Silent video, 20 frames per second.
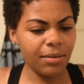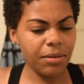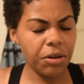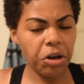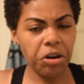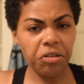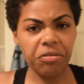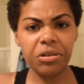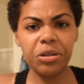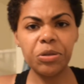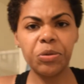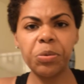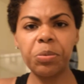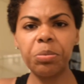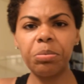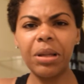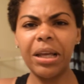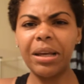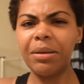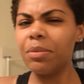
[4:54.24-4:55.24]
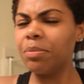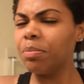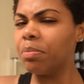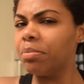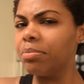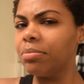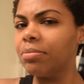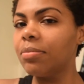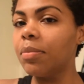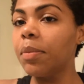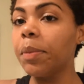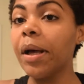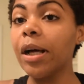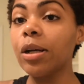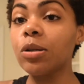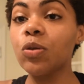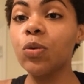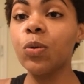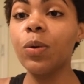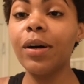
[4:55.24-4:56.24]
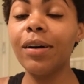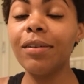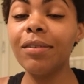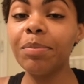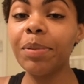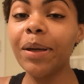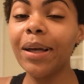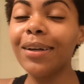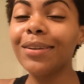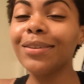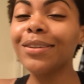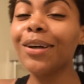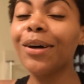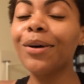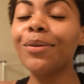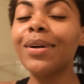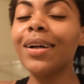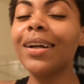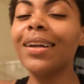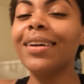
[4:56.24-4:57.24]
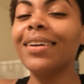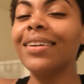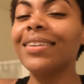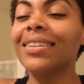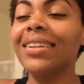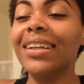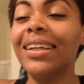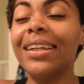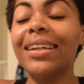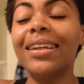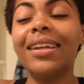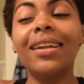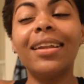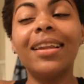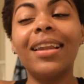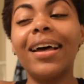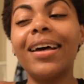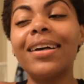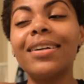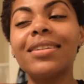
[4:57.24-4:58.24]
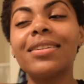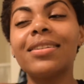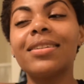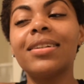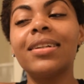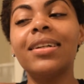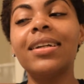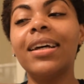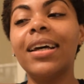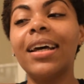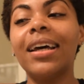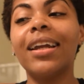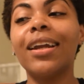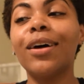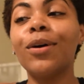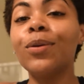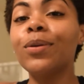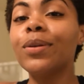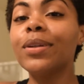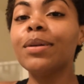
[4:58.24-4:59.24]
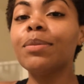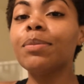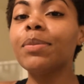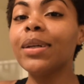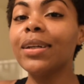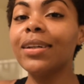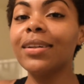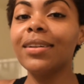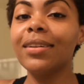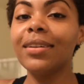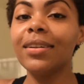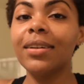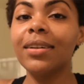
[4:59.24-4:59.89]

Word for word: over like about 12 pounds already in the last, and I only been,